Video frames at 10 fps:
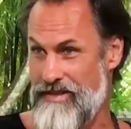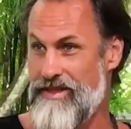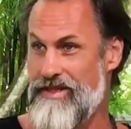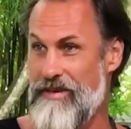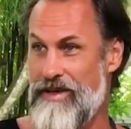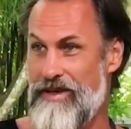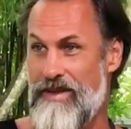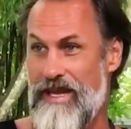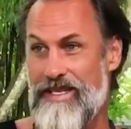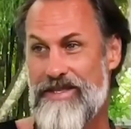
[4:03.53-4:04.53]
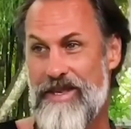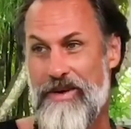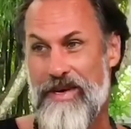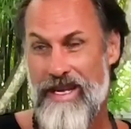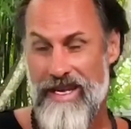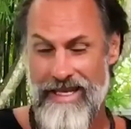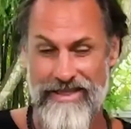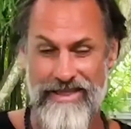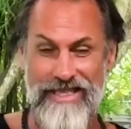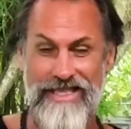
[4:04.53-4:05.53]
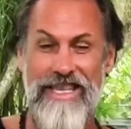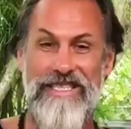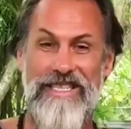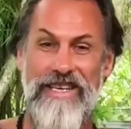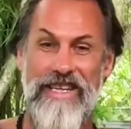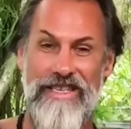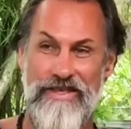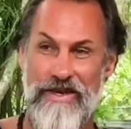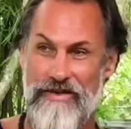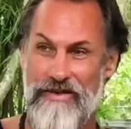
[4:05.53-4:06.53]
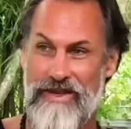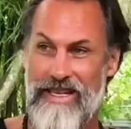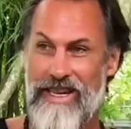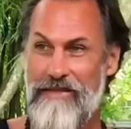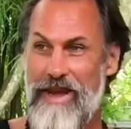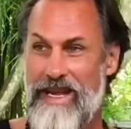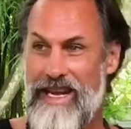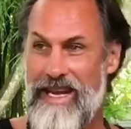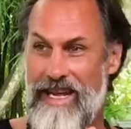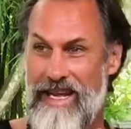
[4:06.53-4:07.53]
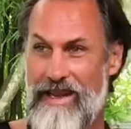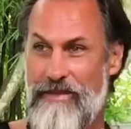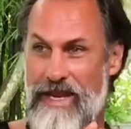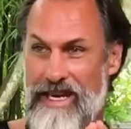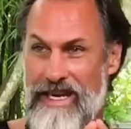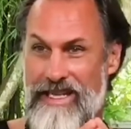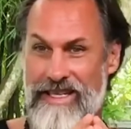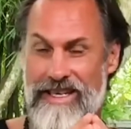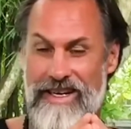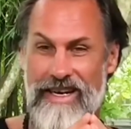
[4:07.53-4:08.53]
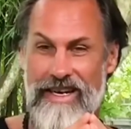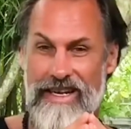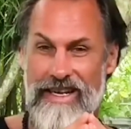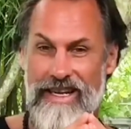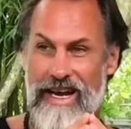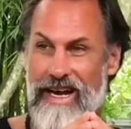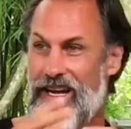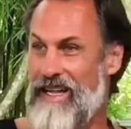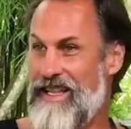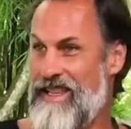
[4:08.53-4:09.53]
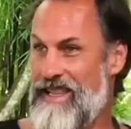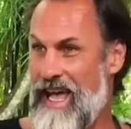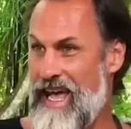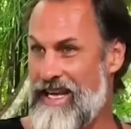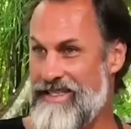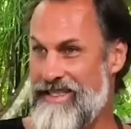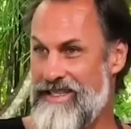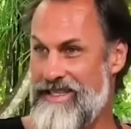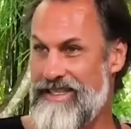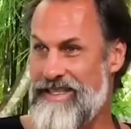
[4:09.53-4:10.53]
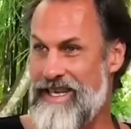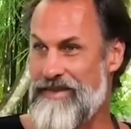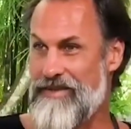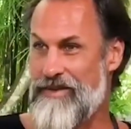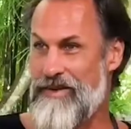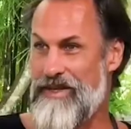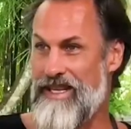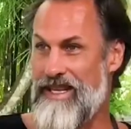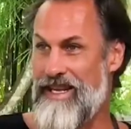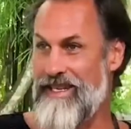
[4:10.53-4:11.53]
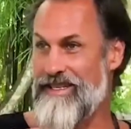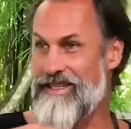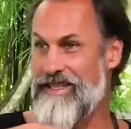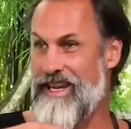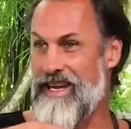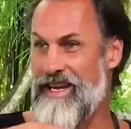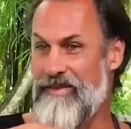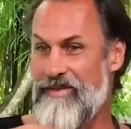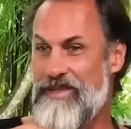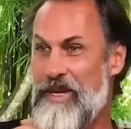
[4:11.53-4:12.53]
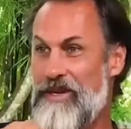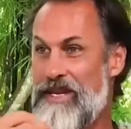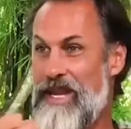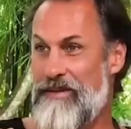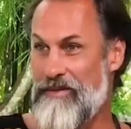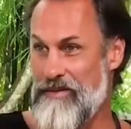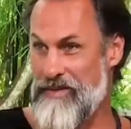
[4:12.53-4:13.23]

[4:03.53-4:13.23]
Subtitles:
Shall we do that? So just let's look at the surf and make it easy here. The S stands for start your day with